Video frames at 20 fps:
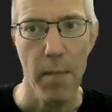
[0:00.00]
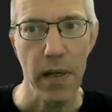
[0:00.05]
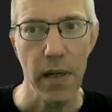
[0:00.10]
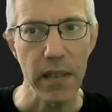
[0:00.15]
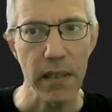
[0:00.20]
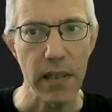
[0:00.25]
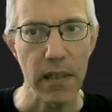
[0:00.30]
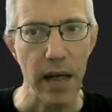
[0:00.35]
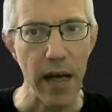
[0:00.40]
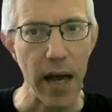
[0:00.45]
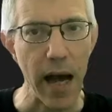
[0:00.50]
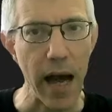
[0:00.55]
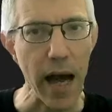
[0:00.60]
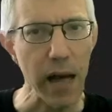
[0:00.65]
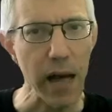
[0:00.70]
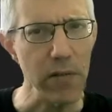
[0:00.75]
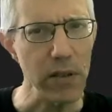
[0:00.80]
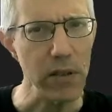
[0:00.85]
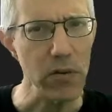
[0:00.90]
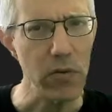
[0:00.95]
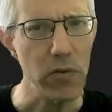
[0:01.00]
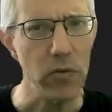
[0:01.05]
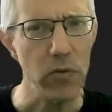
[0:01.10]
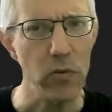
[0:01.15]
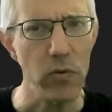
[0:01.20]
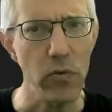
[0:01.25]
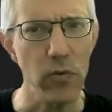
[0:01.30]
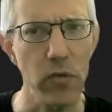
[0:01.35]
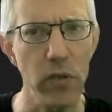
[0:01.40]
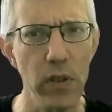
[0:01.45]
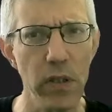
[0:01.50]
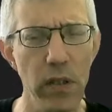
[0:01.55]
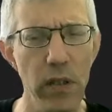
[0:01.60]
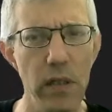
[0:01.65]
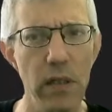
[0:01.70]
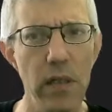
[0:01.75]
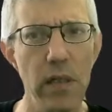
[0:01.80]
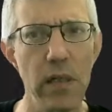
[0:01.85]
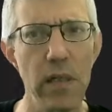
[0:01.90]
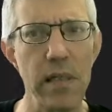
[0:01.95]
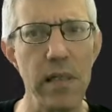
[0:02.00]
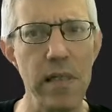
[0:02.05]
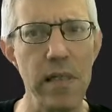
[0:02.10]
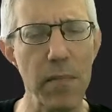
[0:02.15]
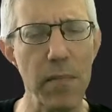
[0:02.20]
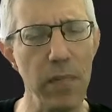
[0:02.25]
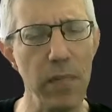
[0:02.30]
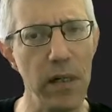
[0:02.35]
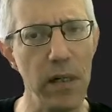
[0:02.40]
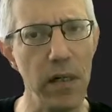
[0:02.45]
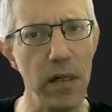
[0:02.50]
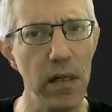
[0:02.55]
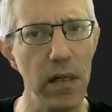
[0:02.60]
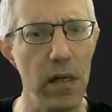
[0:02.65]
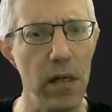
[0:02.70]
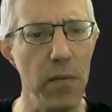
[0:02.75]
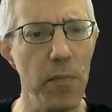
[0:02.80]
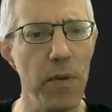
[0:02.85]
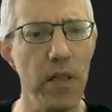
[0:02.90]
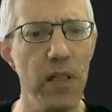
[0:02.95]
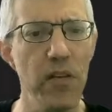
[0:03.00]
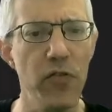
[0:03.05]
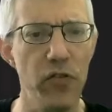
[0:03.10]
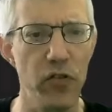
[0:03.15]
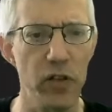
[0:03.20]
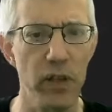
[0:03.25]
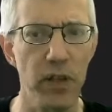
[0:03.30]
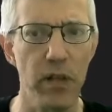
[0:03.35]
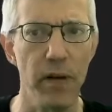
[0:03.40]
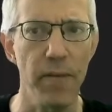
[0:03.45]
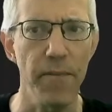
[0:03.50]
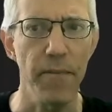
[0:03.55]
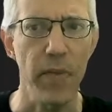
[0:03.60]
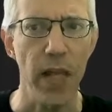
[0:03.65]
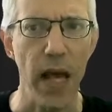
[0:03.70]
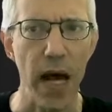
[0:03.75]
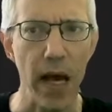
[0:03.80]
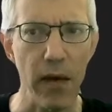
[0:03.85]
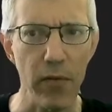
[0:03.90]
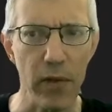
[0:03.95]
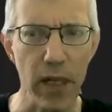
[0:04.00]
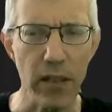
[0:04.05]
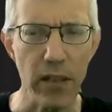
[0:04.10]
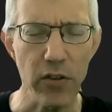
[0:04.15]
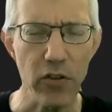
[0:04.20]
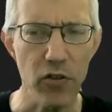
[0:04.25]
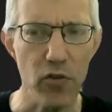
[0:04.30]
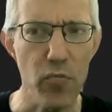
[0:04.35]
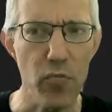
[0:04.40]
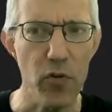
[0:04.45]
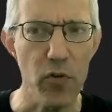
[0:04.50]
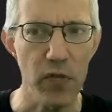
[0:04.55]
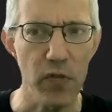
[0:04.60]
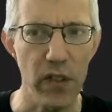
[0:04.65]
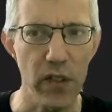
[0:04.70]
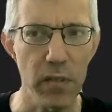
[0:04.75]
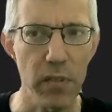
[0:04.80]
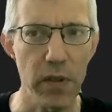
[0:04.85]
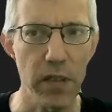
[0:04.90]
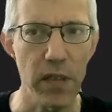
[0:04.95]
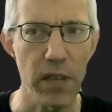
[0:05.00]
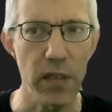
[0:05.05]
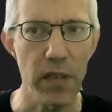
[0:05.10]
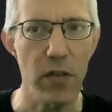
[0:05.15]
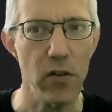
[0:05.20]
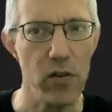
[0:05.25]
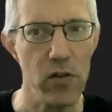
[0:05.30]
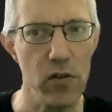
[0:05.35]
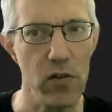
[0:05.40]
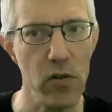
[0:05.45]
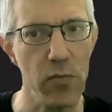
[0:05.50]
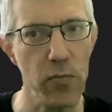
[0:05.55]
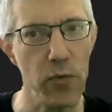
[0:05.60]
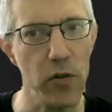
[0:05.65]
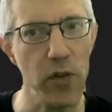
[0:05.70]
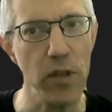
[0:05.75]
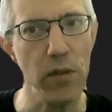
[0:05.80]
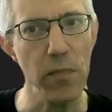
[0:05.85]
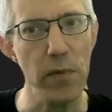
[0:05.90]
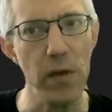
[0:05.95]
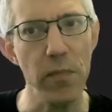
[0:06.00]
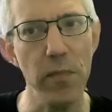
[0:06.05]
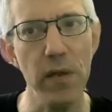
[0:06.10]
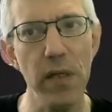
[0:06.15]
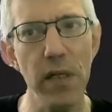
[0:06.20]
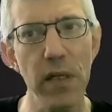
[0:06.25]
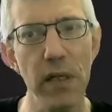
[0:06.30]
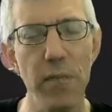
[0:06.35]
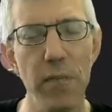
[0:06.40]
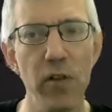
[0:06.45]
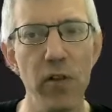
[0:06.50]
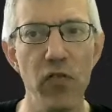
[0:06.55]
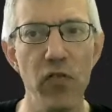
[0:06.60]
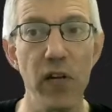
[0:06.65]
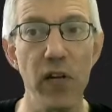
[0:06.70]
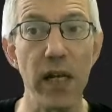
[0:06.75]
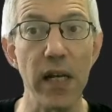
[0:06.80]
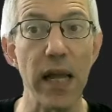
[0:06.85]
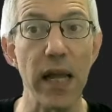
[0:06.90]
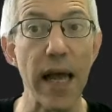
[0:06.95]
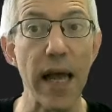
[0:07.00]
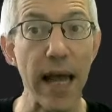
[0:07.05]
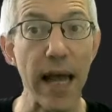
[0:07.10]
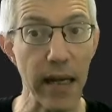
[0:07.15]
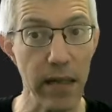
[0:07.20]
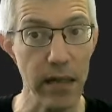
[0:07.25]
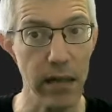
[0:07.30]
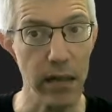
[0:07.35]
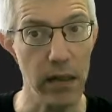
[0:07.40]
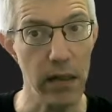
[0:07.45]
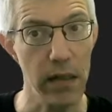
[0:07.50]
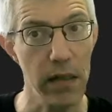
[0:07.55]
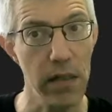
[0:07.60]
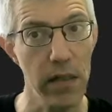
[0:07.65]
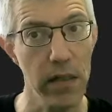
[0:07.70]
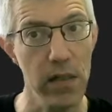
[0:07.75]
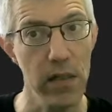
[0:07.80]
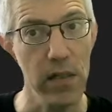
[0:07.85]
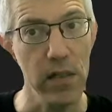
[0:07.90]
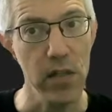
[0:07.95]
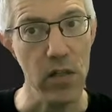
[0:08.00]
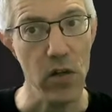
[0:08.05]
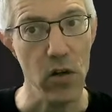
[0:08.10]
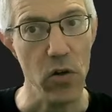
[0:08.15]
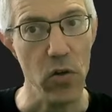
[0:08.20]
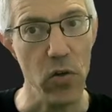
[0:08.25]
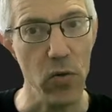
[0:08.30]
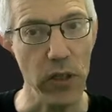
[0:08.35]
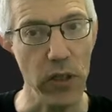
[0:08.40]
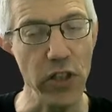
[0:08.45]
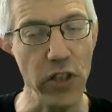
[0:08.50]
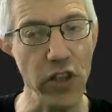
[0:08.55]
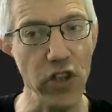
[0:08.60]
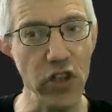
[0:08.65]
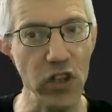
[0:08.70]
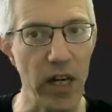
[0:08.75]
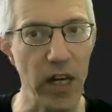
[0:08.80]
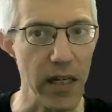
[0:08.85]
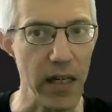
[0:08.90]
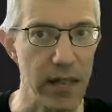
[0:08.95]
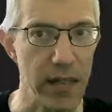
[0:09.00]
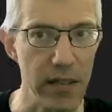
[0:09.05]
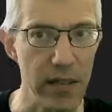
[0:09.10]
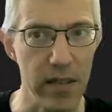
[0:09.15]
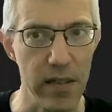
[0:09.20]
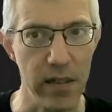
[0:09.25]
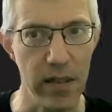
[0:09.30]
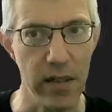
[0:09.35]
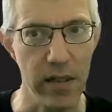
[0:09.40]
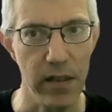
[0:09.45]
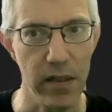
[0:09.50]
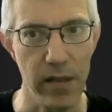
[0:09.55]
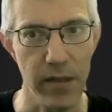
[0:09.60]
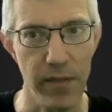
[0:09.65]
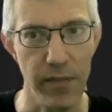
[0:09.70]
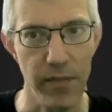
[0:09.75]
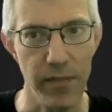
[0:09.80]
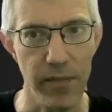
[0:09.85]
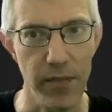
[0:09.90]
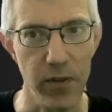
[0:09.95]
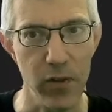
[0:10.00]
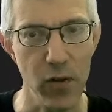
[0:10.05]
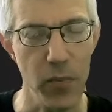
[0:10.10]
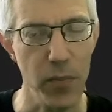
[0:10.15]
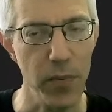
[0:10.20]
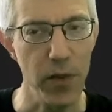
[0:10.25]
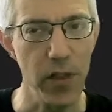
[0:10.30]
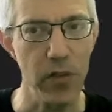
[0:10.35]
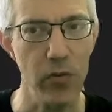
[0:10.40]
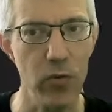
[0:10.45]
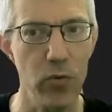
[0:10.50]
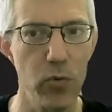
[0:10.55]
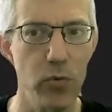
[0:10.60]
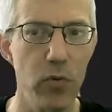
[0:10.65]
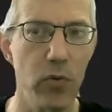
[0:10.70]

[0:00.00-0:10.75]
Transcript: but I want to do here something a bit different. I would like to move it a bit and also put it maybe in a bit of an angle so it shines compared